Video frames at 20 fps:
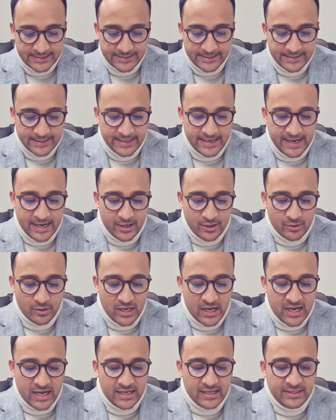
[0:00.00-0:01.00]

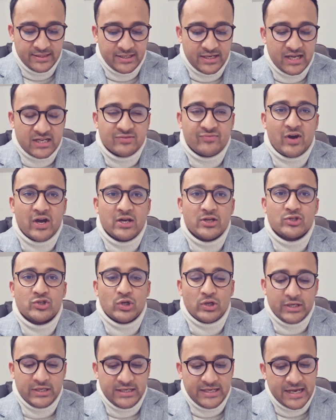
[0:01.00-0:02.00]
Now, in the next
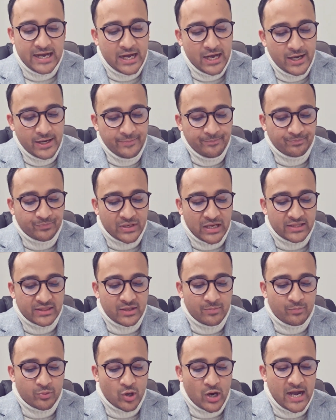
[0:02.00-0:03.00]
financial year, the
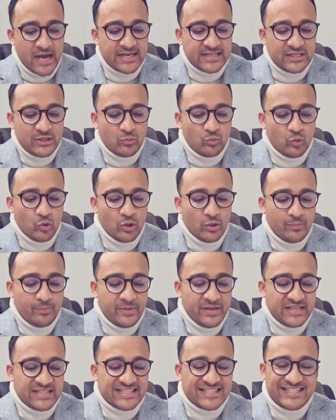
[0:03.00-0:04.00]
priority will
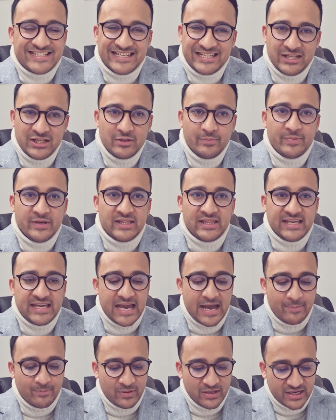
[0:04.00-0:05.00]
still be the
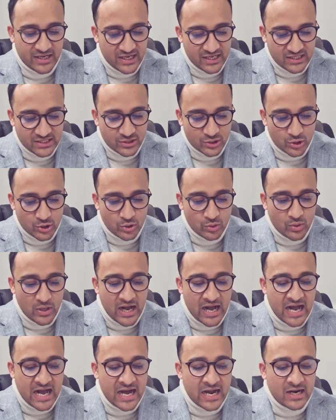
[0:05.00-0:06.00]
applicants who
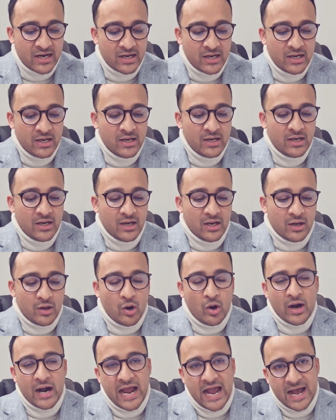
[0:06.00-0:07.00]
are
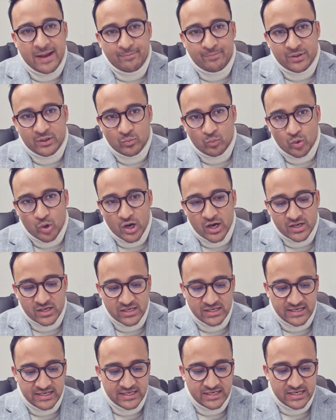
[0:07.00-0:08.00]
or have been
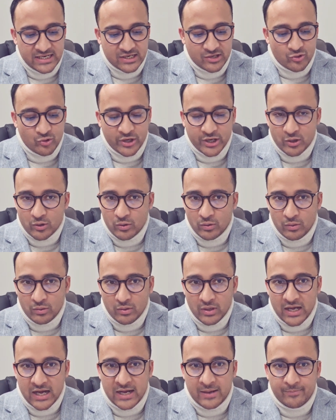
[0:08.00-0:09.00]
working in a
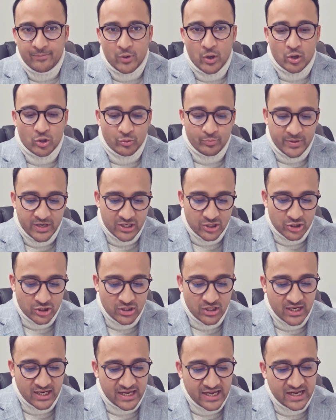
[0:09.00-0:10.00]
critical
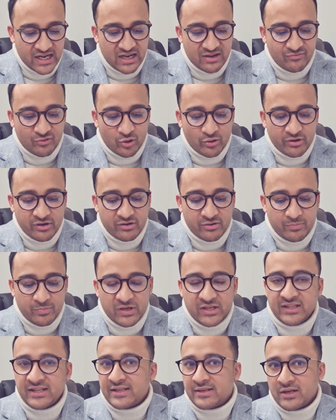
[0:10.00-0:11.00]
occupation. Again, I've already
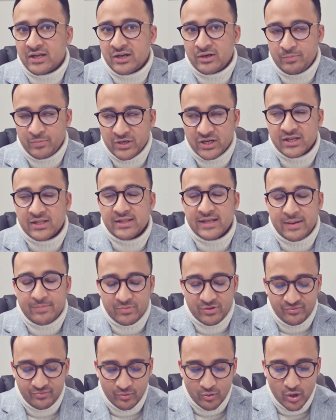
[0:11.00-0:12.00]
repeated that
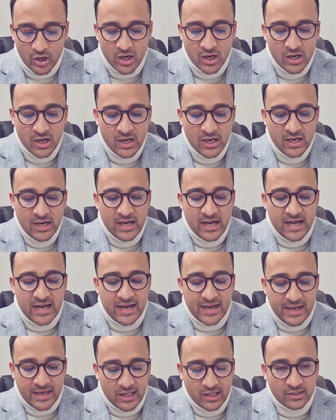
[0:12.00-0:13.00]
before.
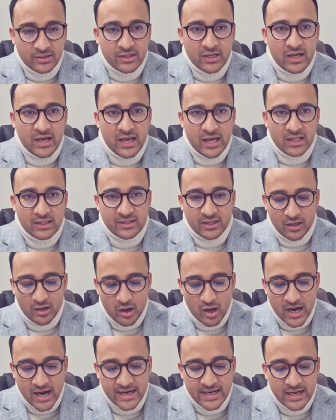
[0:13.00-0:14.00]
Health
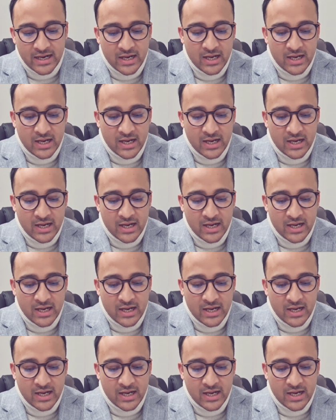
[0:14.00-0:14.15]
allied,